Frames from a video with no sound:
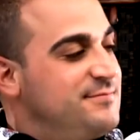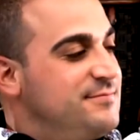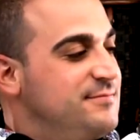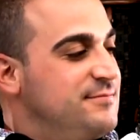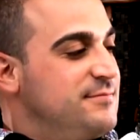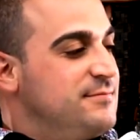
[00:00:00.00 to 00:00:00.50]

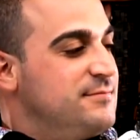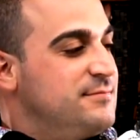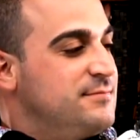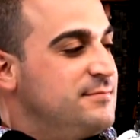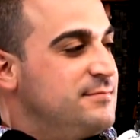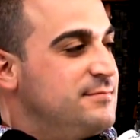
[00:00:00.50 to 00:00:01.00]

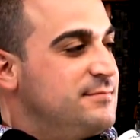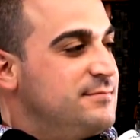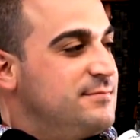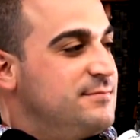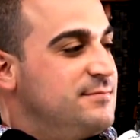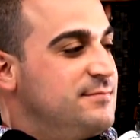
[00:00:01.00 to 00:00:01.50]

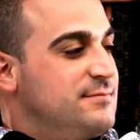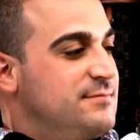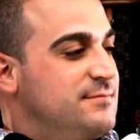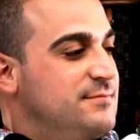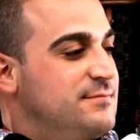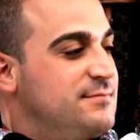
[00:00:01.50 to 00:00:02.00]

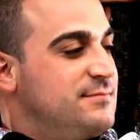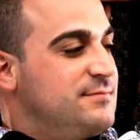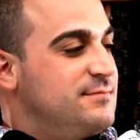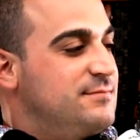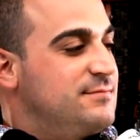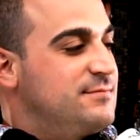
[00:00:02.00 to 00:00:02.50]

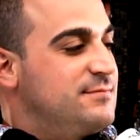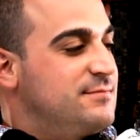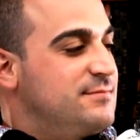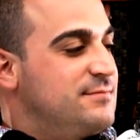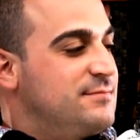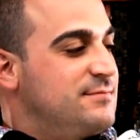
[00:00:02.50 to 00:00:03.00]

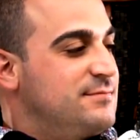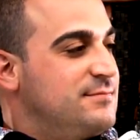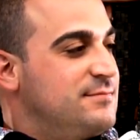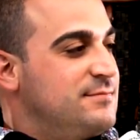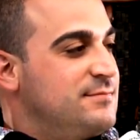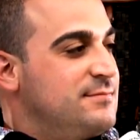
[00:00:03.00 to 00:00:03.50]

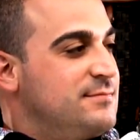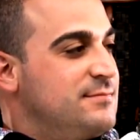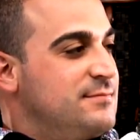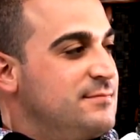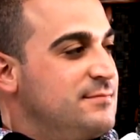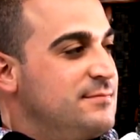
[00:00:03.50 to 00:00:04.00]

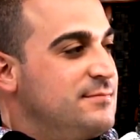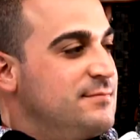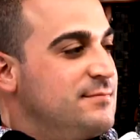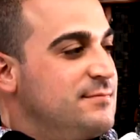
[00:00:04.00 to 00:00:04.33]
The person shown says nothing.